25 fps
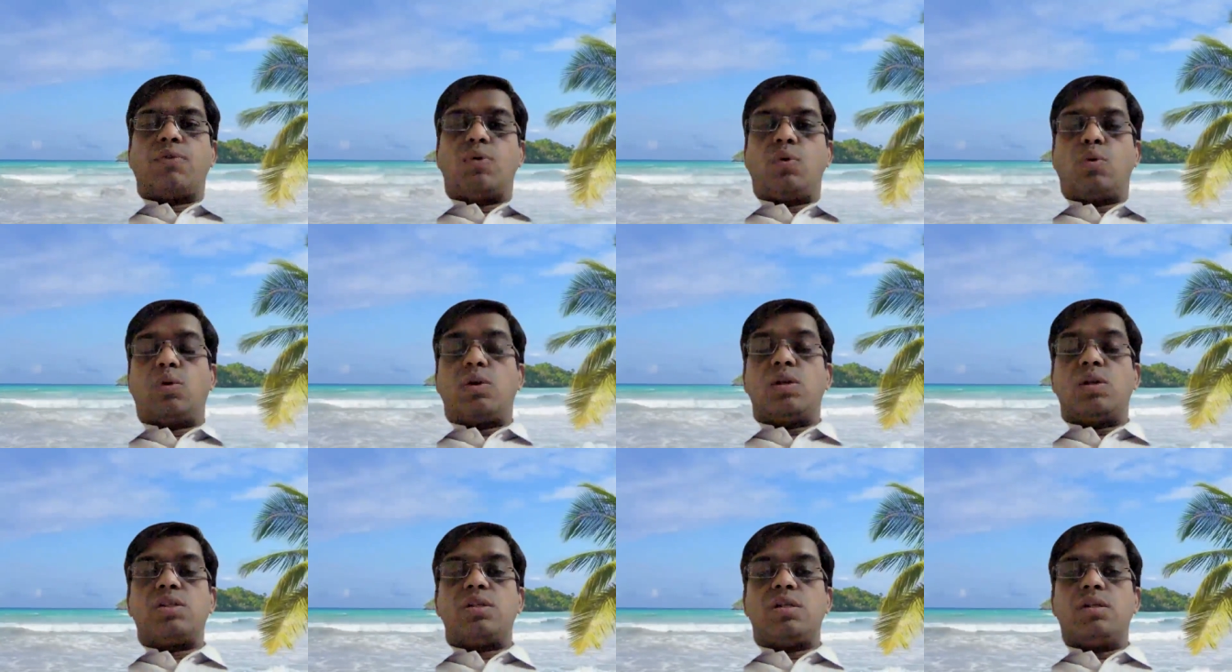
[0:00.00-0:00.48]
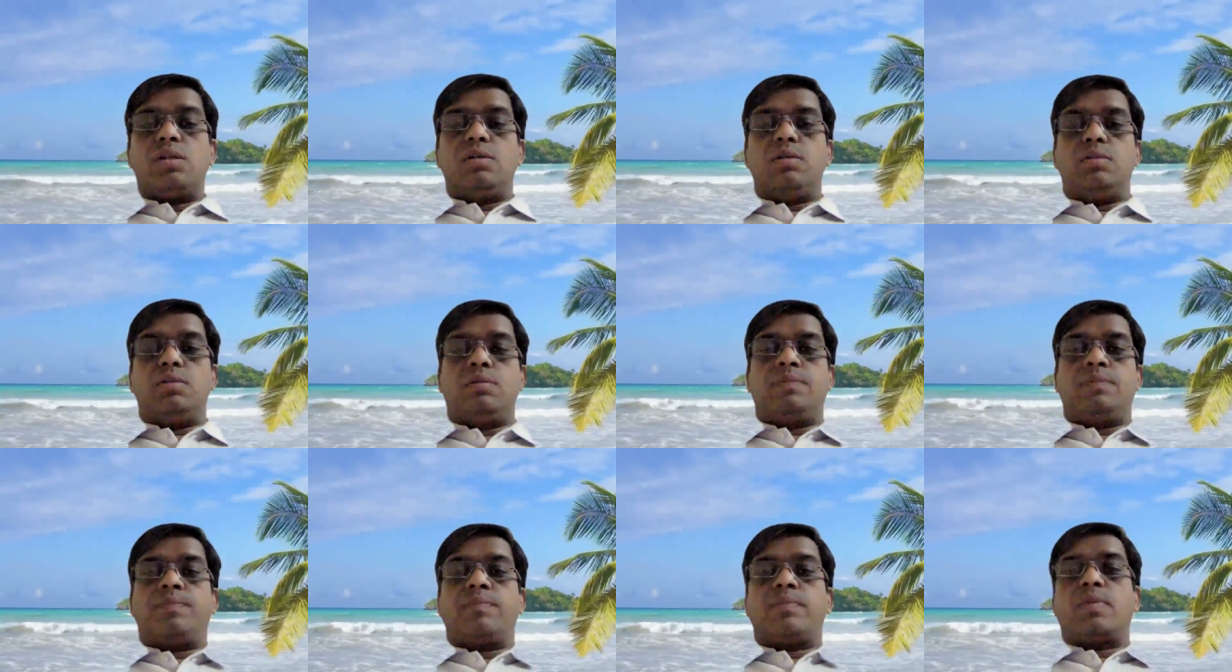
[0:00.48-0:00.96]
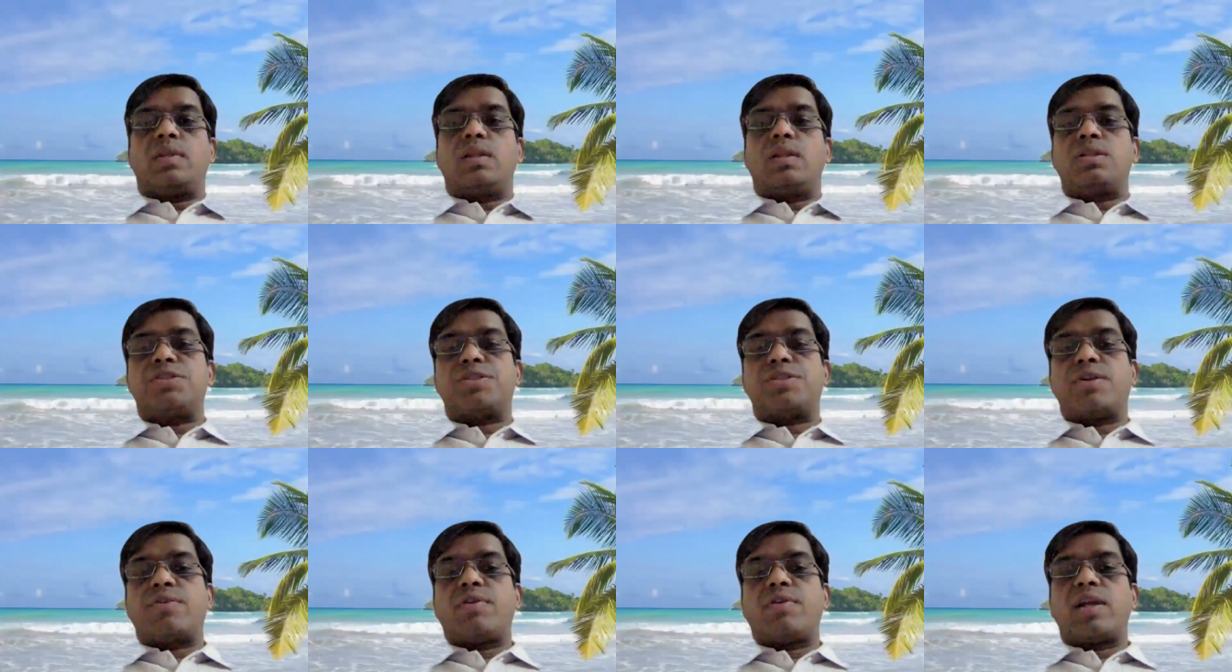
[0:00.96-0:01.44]
nodal
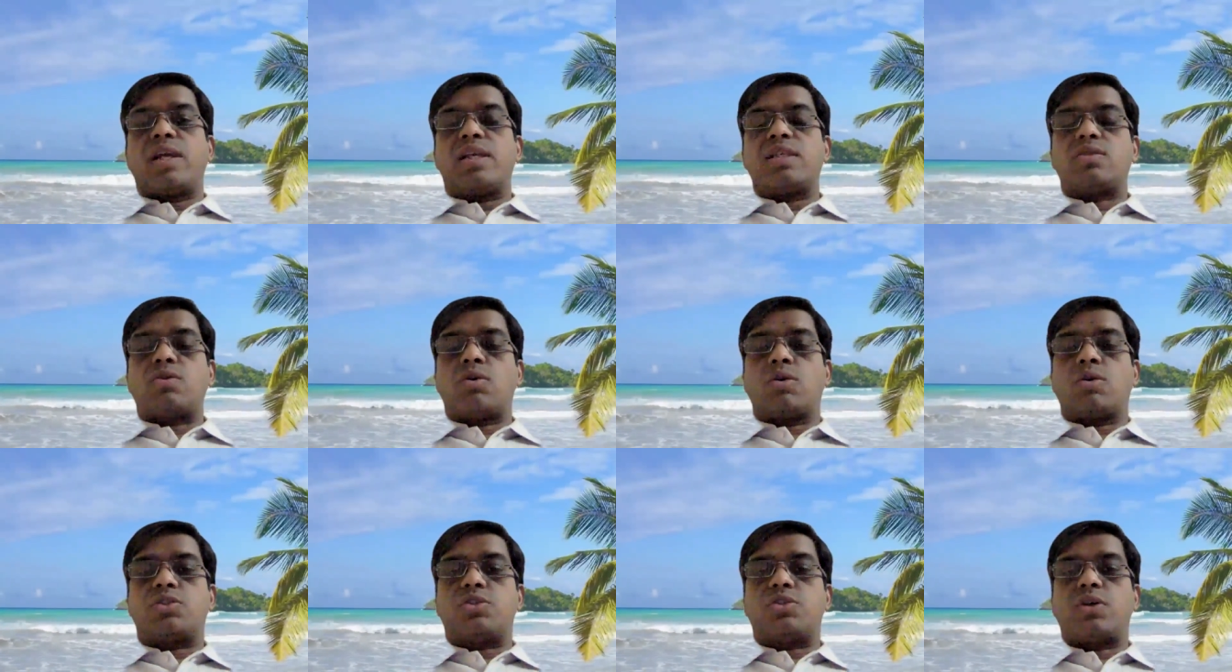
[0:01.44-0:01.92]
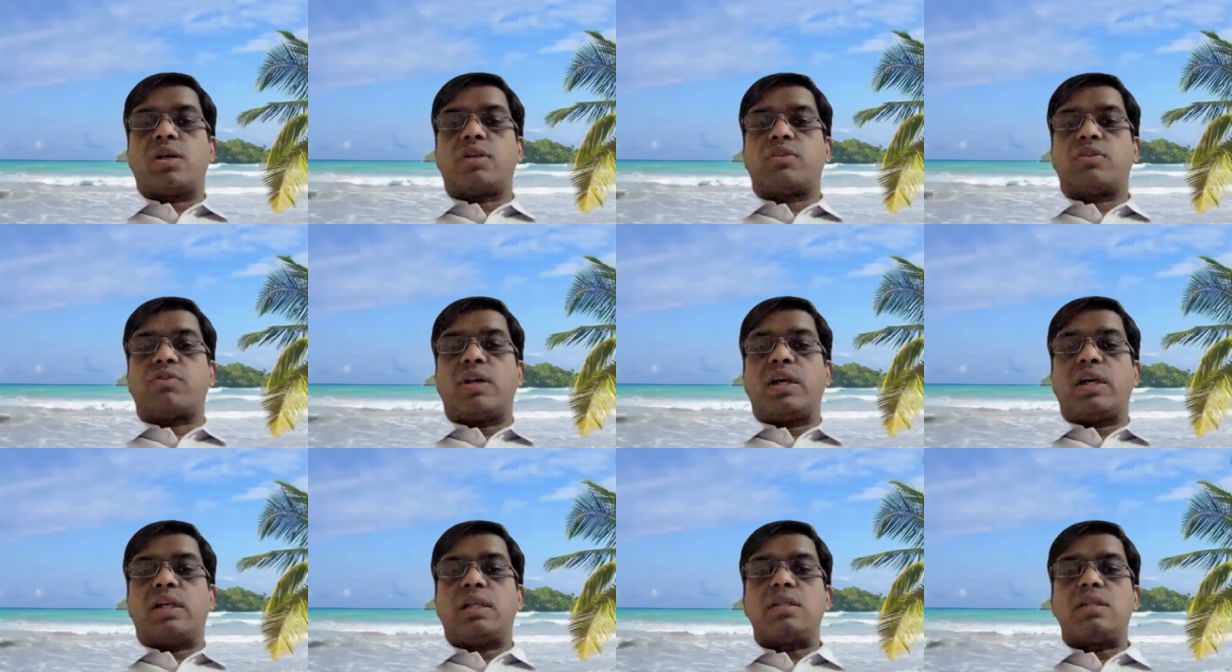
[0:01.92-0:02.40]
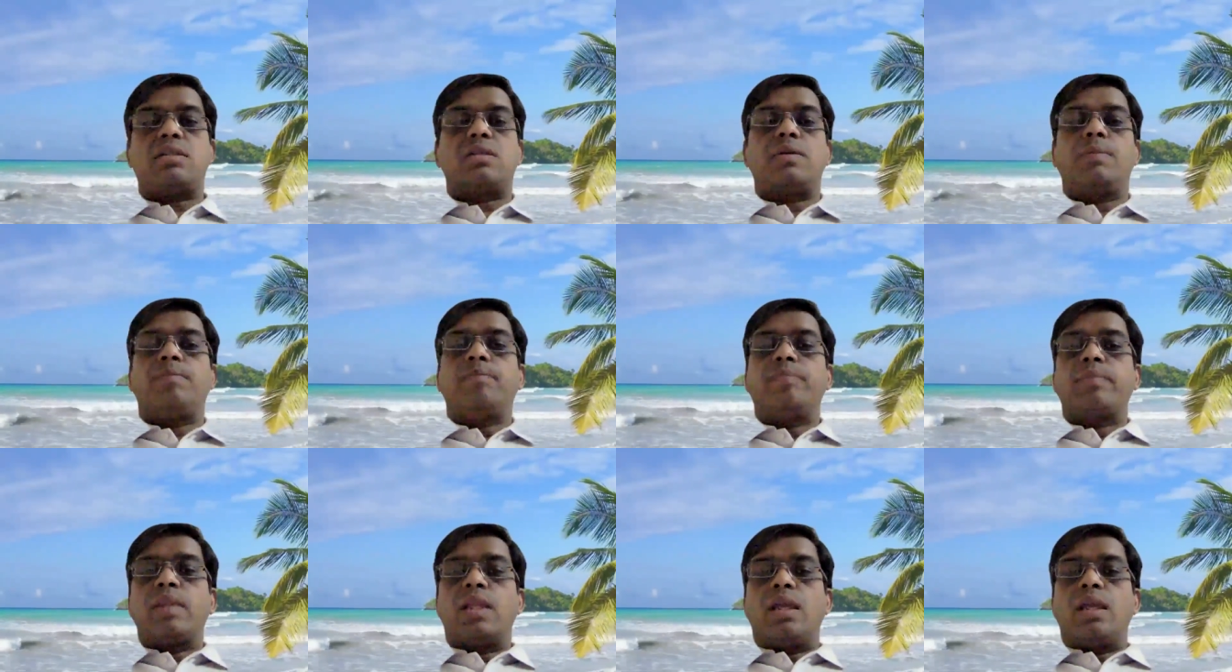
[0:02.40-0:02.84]
generalized osteoarthritis.